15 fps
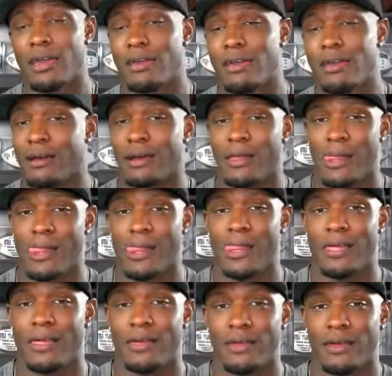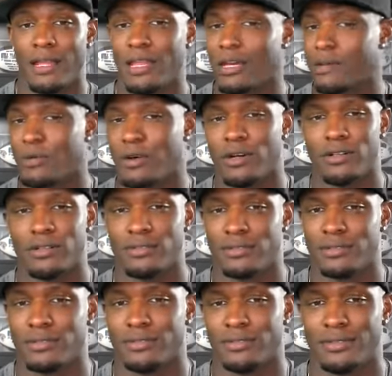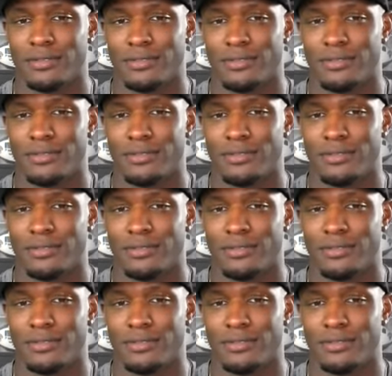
or white? I like them all. Okay.